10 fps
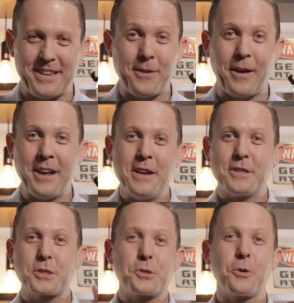anyway,
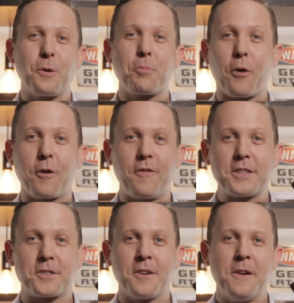just Google
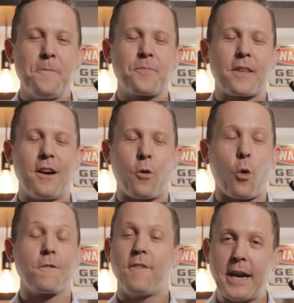ProAdvisor uh,
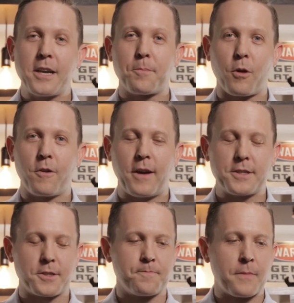or find a
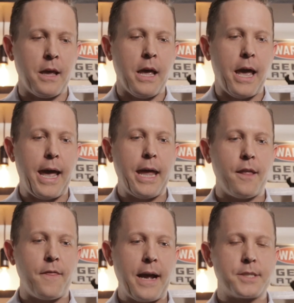ProAdvisor
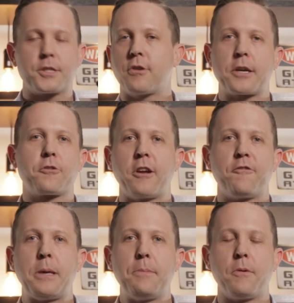and that is a directory
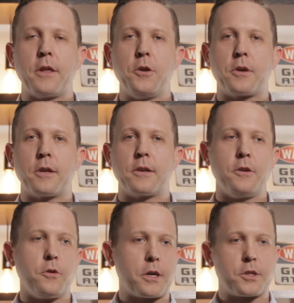of people that you can,
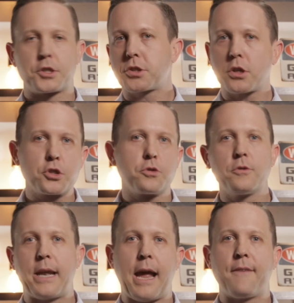you can search through
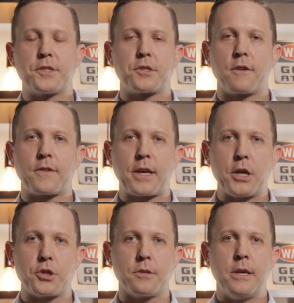that have the
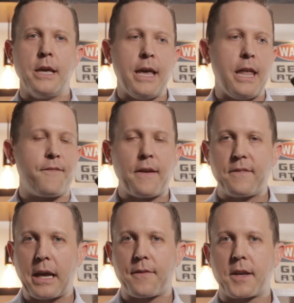certification. And if they've
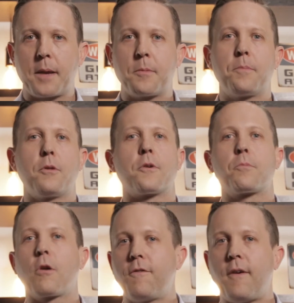taken the time to upload their
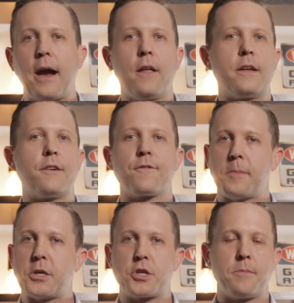profile and
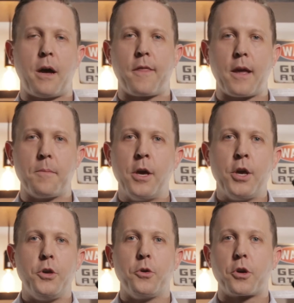information about them,
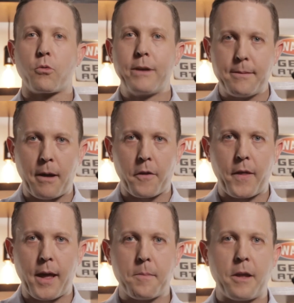you can read about
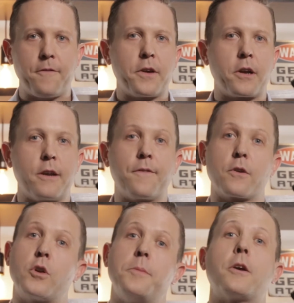them and figure out if they're
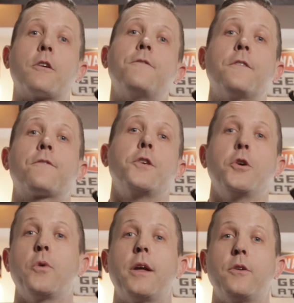going to be a good fit for
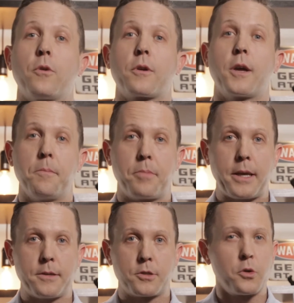you and your
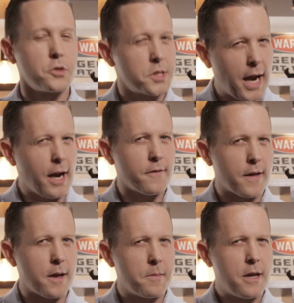company. So don't just hire
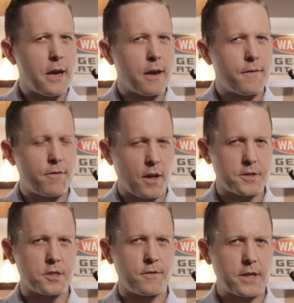them if they've got
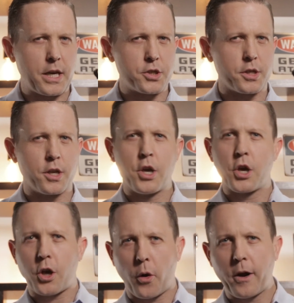the certification.
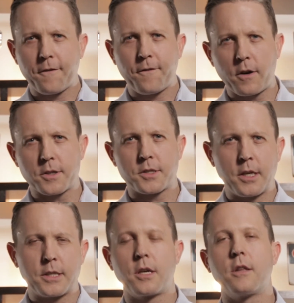Go here first
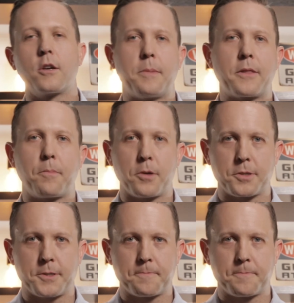to learn about the person.